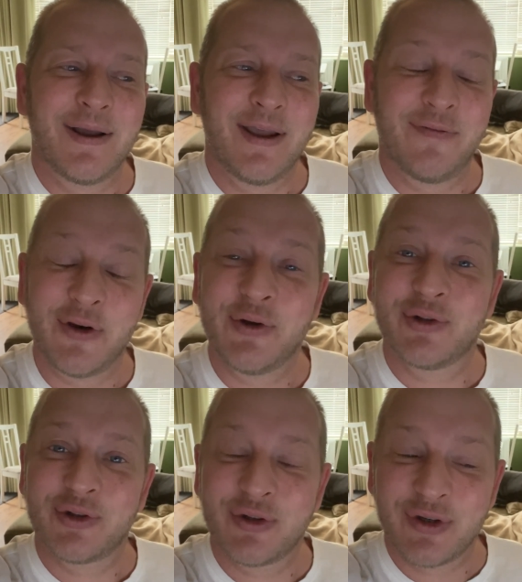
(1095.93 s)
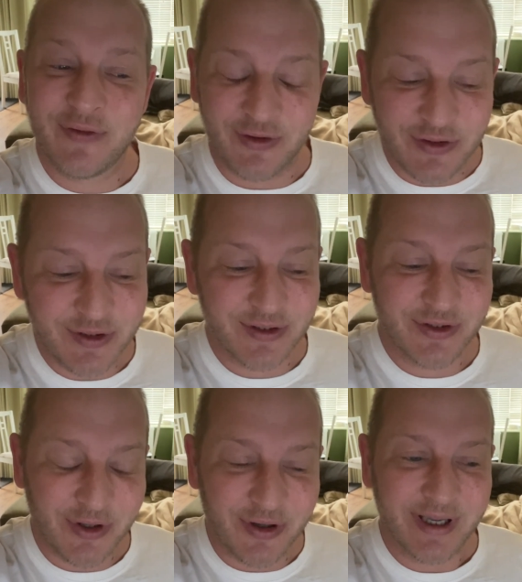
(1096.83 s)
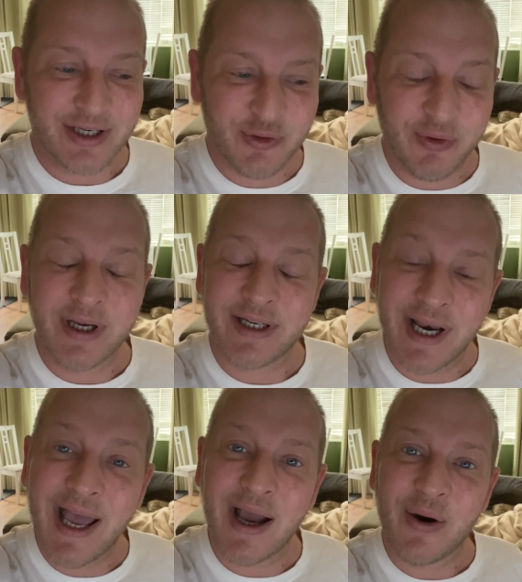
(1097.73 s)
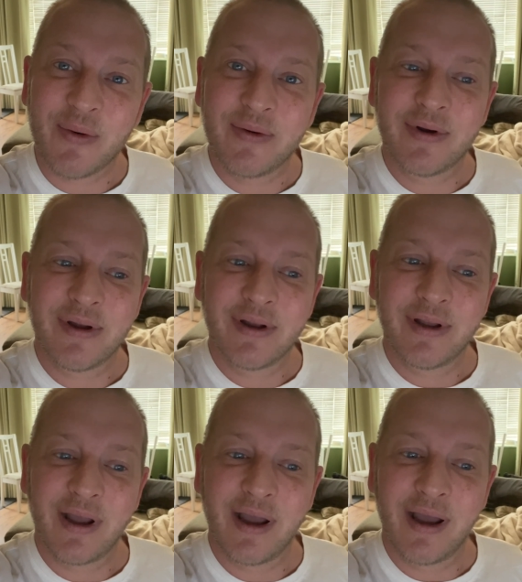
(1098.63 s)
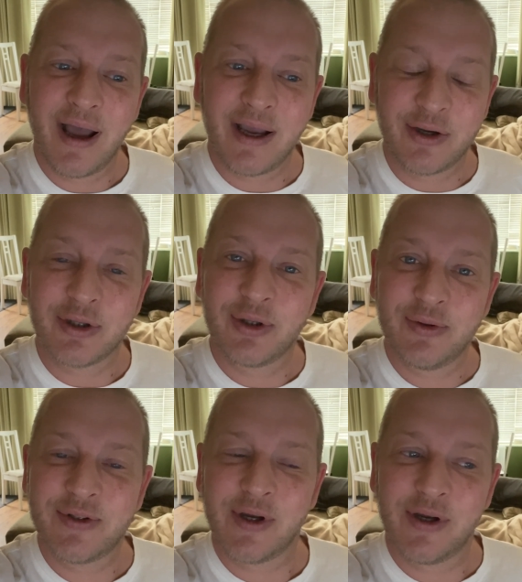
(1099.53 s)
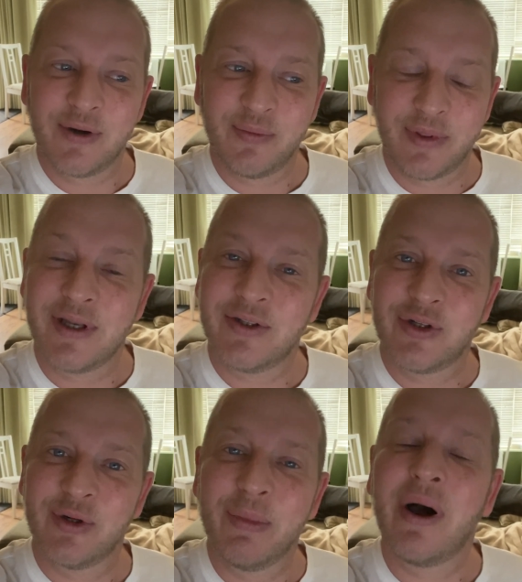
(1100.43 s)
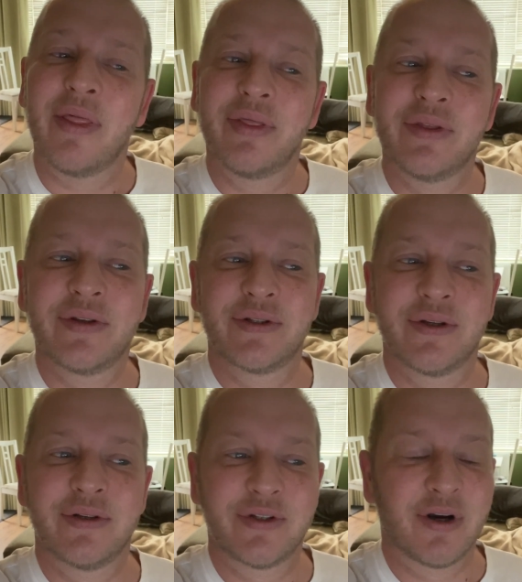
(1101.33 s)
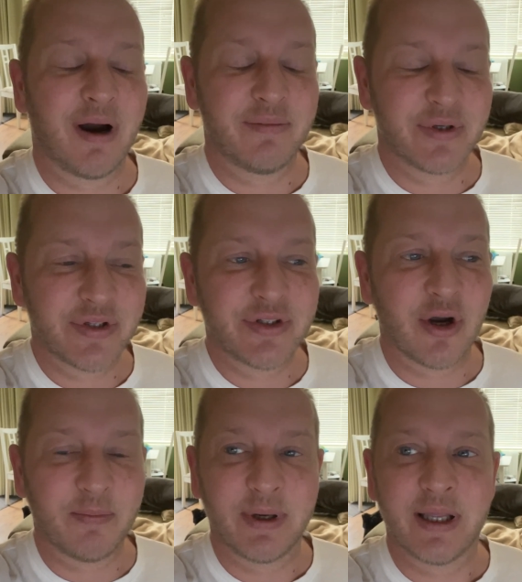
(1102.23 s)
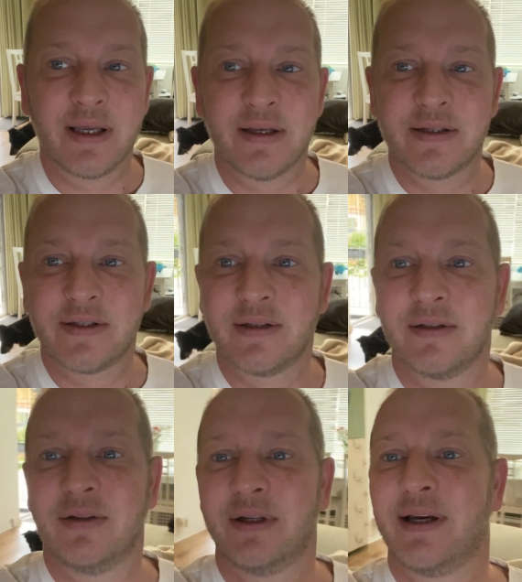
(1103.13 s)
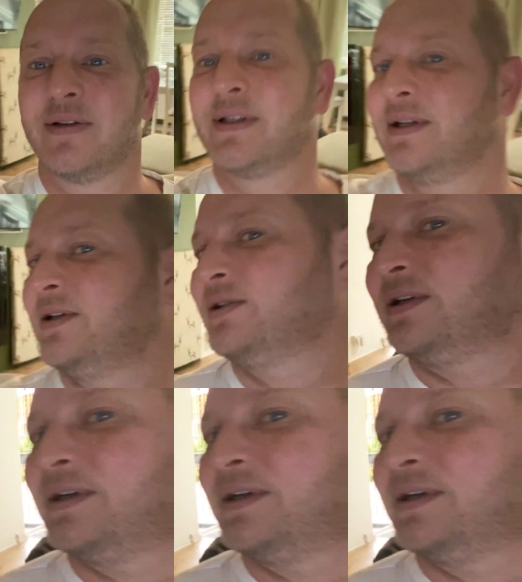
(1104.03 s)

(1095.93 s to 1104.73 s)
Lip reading: if it doesn't start getting treated now, I could lose her within 2 months. So I'm just so pleased. Look how skinny she